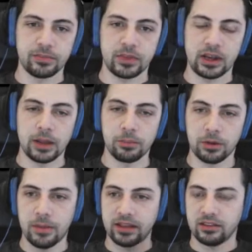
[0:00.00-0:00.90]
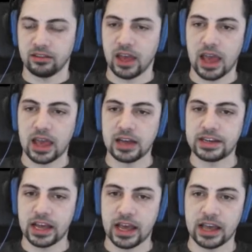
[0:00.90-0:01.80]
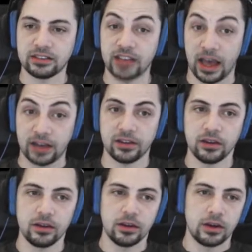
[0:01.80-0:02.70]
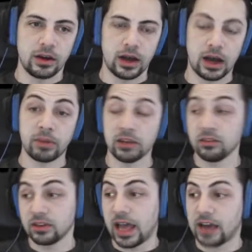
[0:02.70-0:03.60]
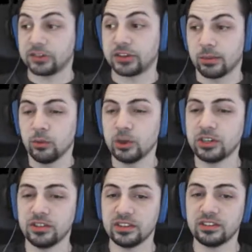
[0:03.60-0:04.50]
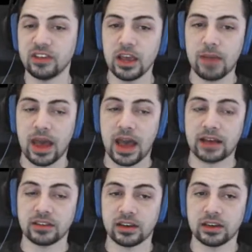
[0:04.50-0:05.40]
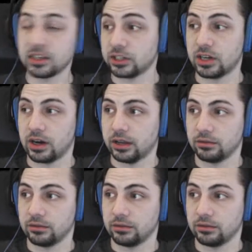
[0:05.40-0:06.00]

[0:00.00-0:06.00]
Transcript: It implements a set by using a hash table, which is the same as a dictionary.